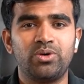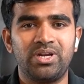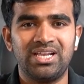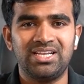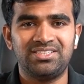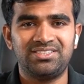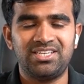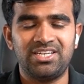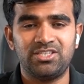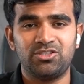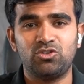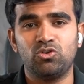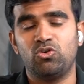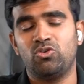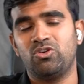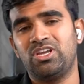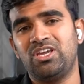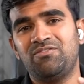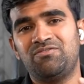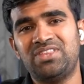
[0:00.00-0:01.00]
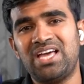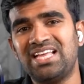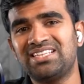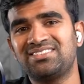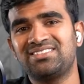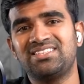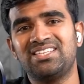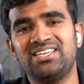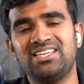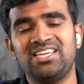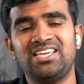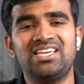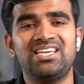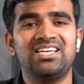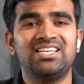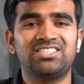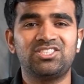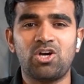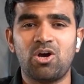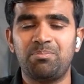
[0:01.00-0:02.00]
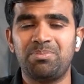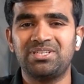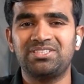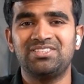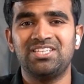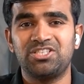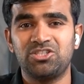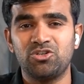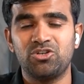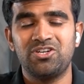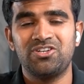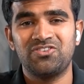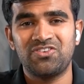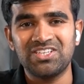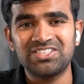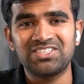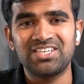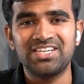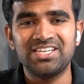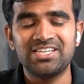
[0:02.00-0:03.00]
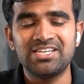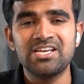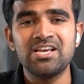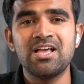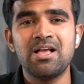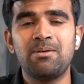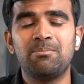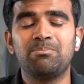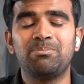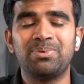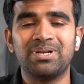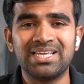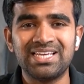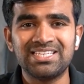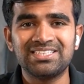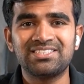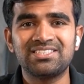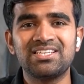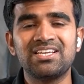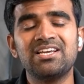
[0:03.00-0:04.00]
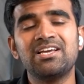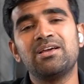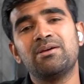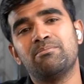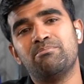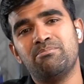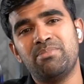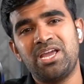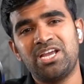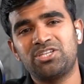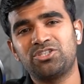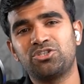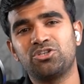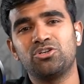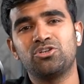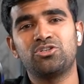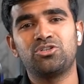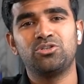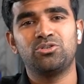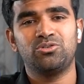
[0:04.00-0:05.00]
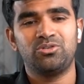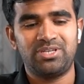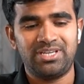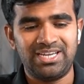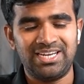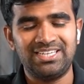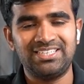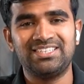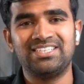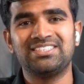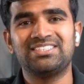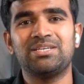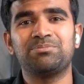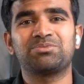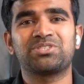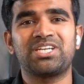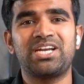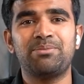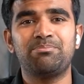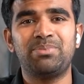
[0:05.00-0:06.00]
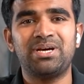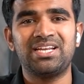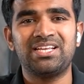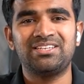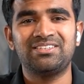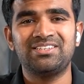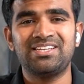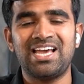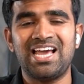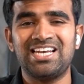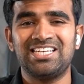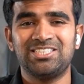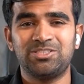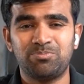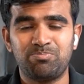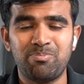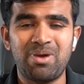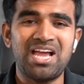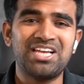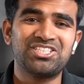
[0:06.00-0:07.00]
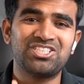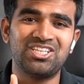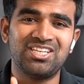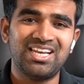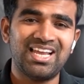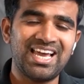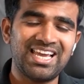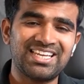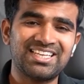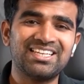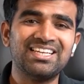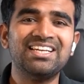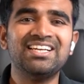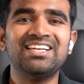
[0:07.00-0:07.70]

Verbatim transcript: real estate. So if that's the topics that you're interested in, please make sure to hit the subscribe button and smash a like